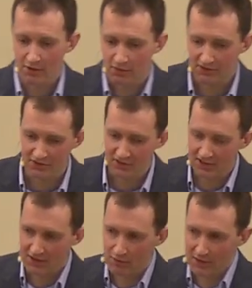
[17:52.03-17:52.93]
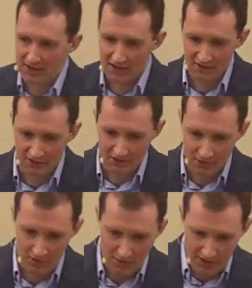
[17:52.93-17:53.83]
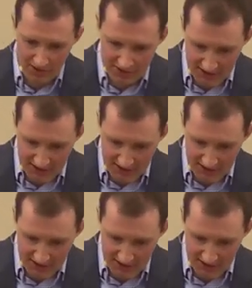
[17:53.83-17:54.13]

really want to give away the end of the story, but the